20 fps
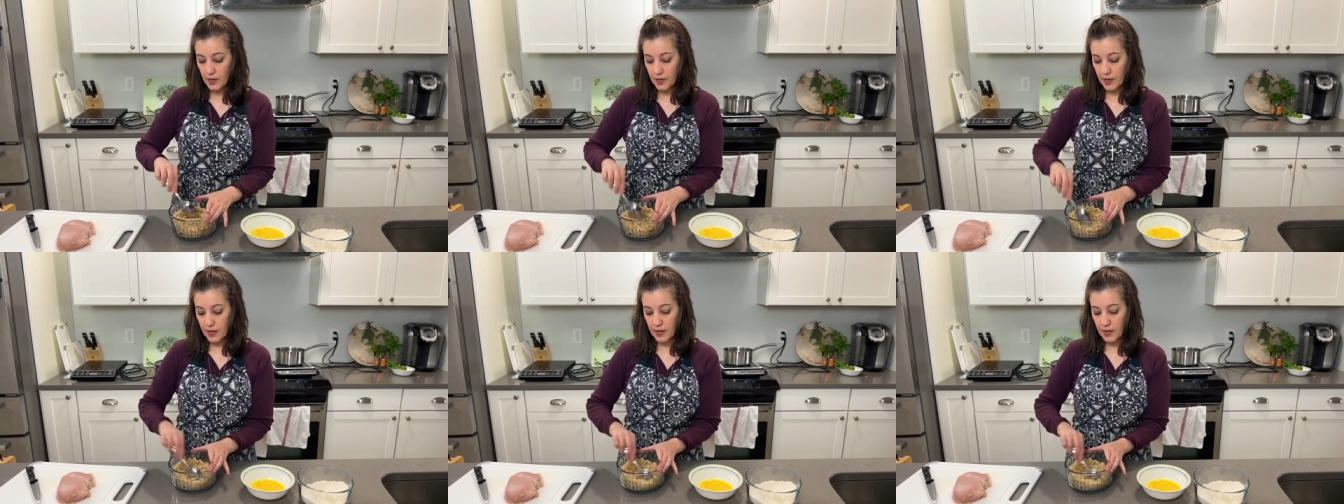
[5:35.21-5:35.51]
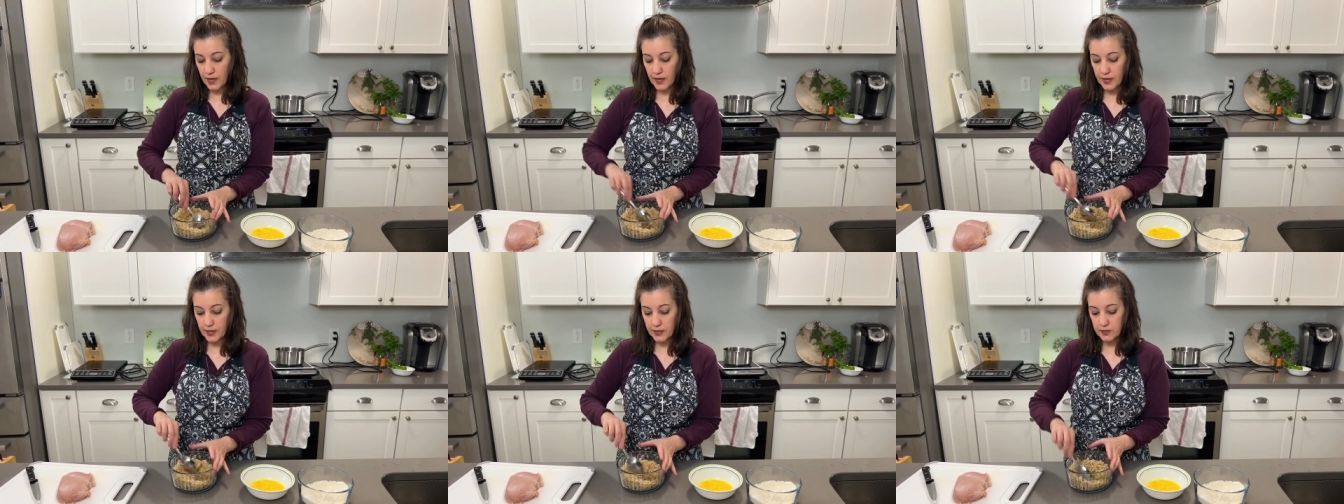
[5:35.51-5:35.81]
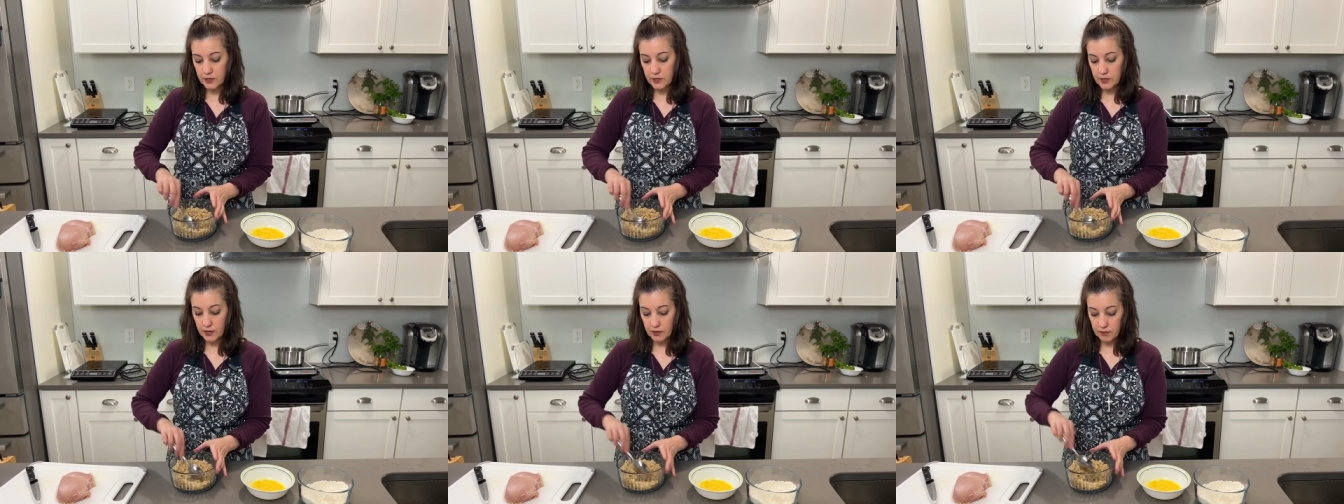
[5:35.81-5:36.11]

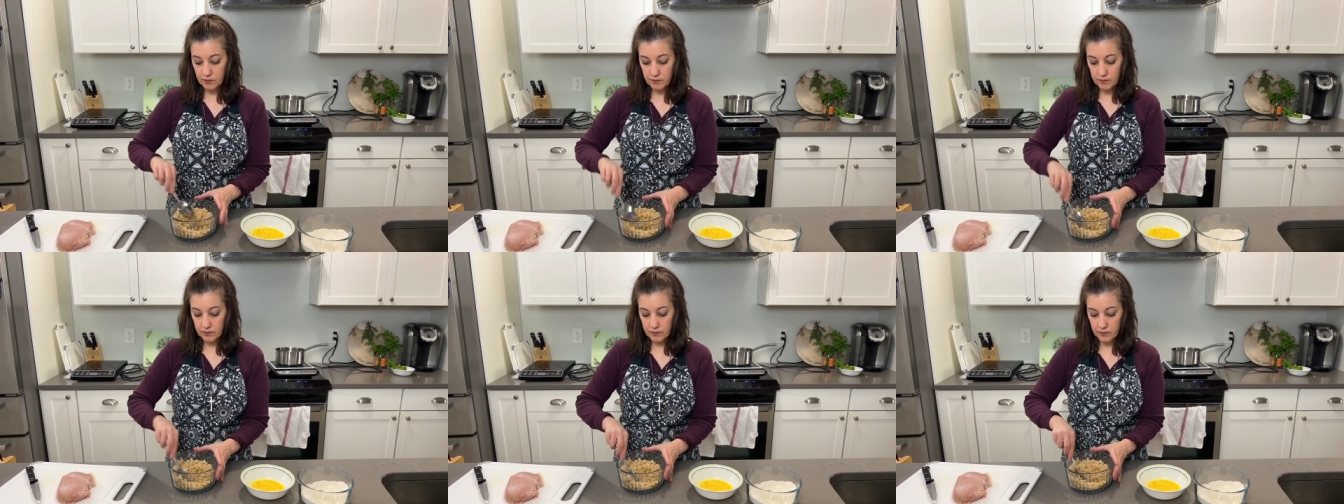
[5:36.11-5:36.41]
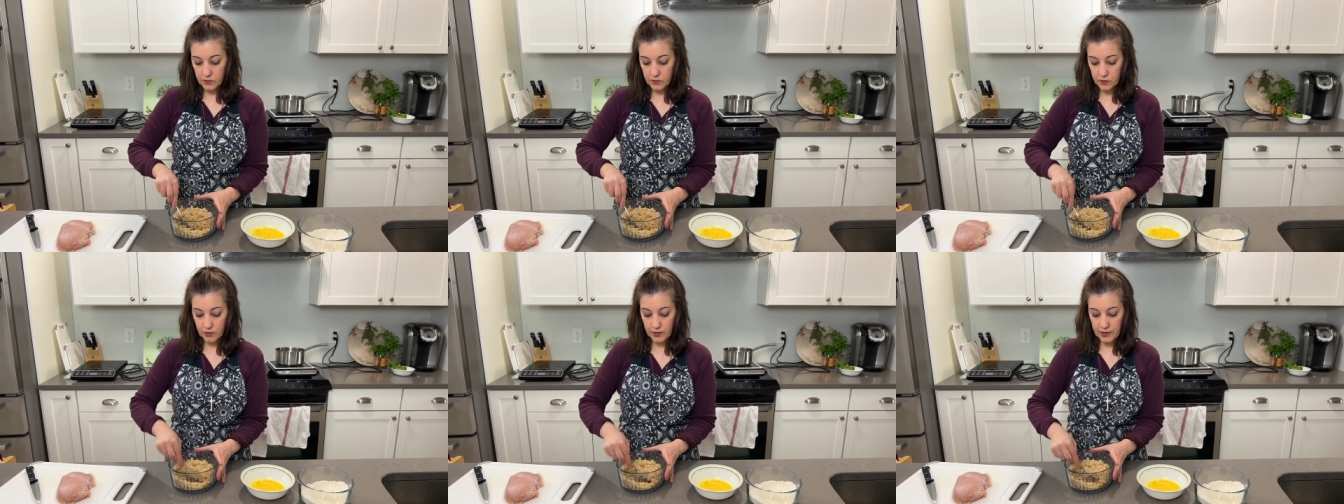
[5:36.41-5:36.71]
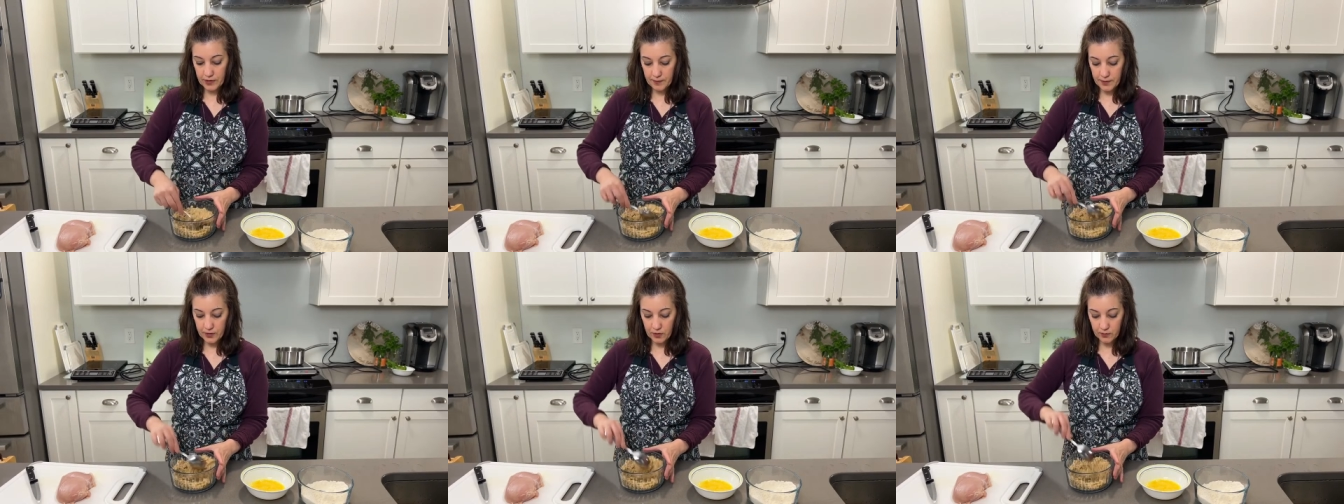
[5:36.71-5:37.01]
and
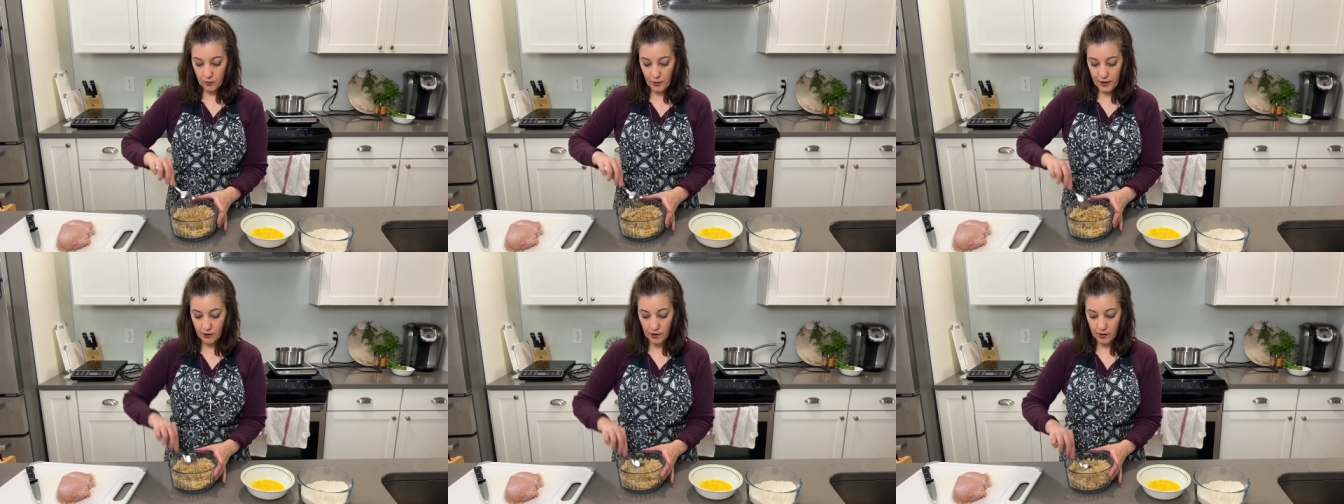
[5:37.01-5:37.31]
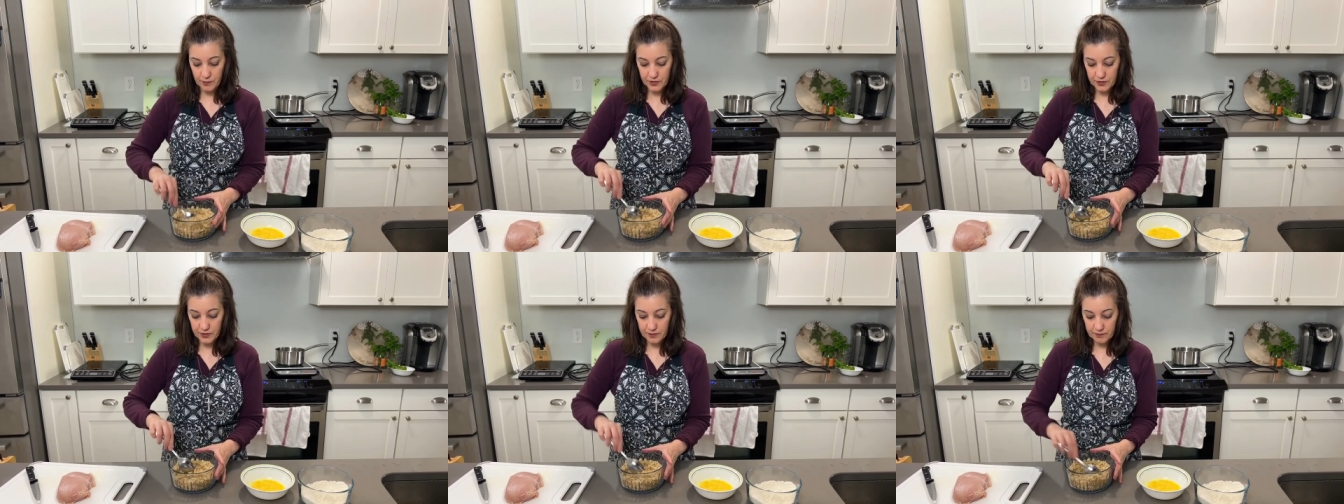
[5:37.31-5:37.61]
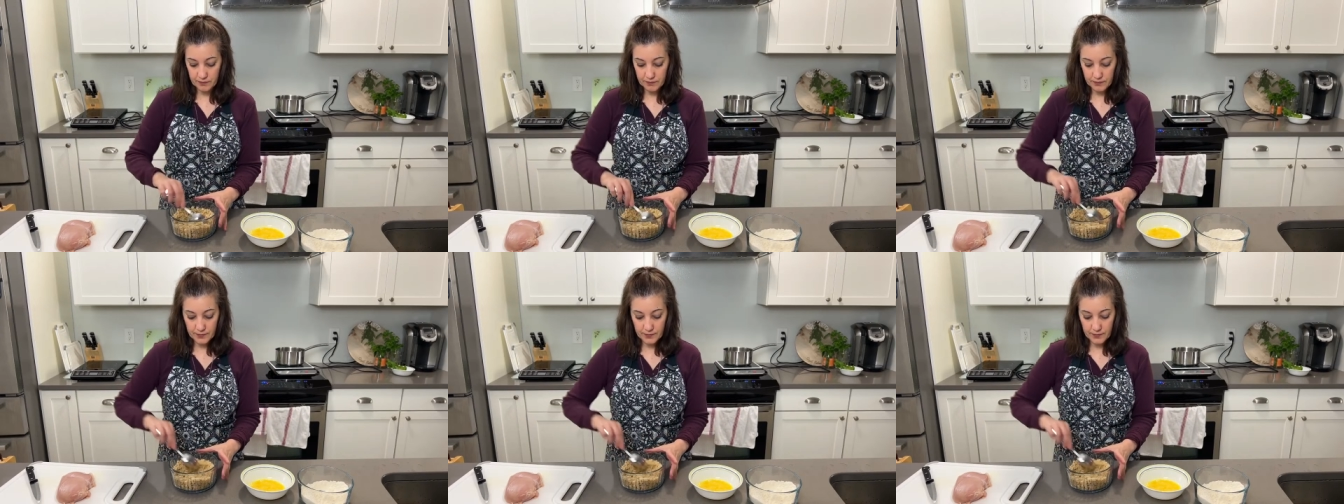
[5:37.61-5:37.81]
created my own breadcrumbs.